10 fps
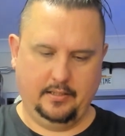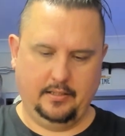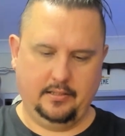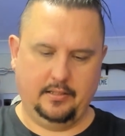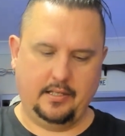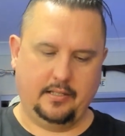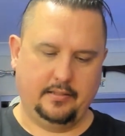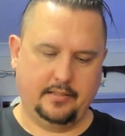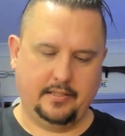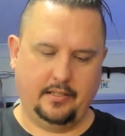Alright,
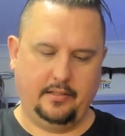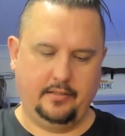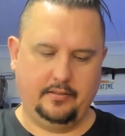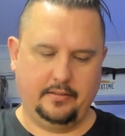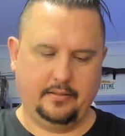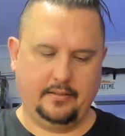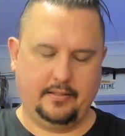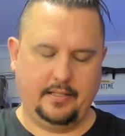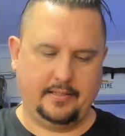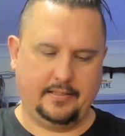so
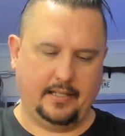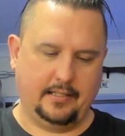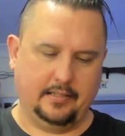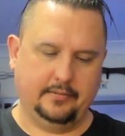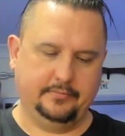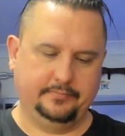this seller,